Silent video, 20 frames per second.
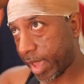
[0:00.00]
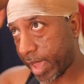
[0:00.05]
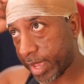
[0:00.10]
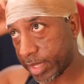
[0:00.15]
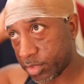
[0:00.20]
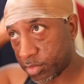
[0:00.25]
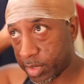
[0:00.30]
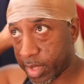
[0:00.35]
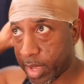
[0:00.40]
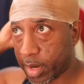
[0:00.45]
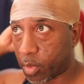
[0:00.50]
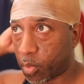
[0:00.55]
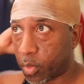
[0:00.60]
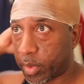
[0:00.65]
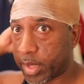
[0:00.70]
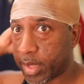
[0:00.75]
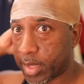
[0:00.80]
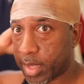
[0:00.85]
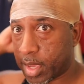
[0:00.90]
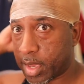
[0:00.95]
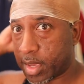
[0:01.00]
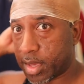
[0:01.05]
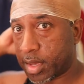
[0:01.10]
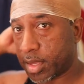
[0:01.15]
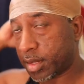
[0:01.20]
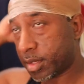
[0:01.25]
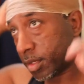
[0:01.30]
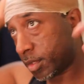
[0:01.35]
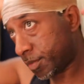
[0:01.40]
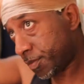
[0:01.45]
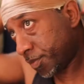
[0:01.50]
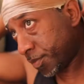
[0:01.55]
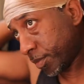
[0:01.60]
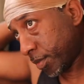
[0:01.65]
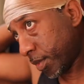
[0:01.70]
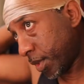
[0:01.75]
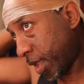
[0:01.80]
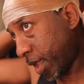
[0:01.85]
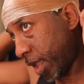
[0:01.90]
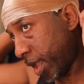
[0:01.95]
I actually had a wig head,
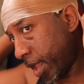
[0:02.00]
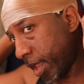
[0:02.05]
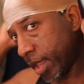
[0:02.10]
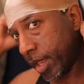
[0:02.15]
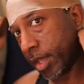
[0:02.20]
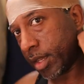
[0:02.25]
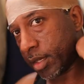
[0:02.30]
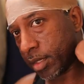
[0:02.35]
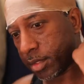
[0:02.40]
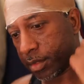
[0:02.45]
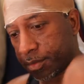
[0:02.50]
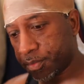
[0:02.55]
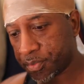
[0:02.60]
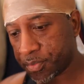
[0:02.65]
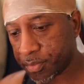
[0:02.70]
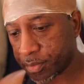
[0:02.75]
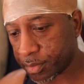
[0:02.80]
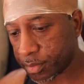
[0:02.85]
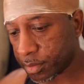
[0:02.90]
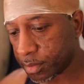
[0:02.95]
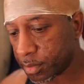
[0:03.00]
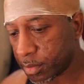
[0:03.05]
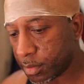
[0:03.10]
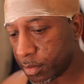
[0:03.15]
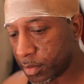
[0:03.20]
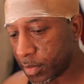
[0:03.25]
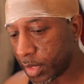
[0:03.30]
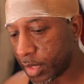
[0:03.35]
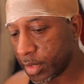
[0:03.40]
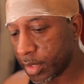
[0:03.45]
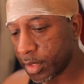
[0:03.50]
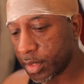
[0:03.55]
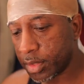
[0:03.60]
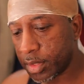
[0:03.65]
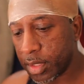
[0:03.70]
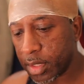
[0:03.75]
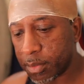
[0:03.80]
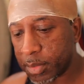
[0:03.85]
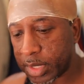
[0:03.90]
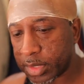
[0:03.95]
and the good
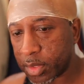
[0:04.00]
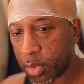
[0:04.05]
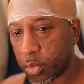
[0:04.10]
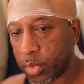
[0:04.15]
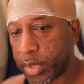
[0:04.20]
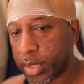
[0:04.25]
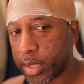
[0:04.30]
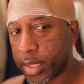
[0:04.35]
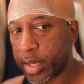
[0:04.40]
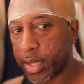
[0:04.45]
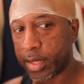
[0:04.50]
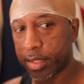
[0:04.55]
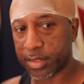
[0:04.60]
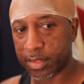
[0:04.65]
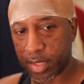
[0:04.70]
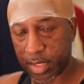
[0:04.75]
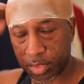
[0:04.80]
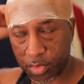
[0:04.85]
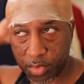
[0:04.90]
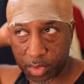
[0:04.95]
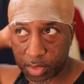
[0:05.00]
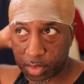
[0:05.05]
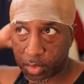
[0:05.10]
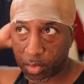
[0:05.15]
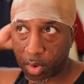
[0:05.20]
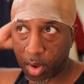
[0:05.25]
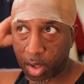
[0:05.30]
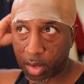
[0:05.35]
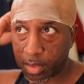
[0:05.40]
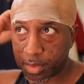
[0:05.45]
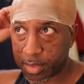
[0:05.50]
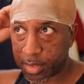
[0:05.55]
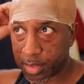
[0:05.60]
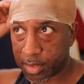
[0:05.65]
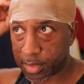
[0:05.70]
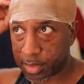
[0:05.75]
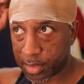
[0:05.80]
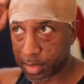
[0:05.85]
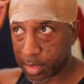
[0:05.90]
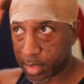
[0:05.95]
thing about the wig head is that you can do all of
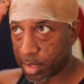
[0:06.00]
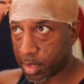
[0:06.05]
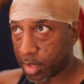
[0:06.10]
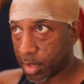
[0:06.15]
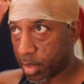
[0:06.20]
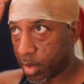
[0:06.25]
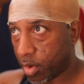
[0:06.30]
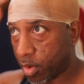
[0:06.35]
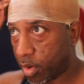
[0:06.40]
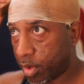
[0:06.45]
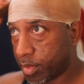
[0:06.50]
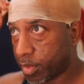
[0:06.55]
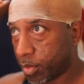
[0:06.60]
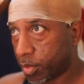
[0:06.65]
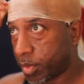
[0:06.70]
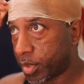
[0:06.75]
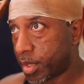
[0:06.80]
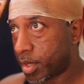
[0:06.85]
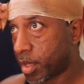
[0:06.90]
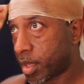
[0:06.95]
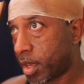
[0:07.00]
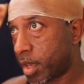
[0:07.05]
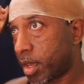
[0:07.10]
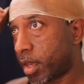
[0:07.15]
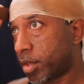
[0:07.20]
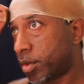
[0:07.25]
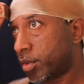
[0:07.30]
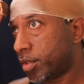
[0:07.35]
this on the wig head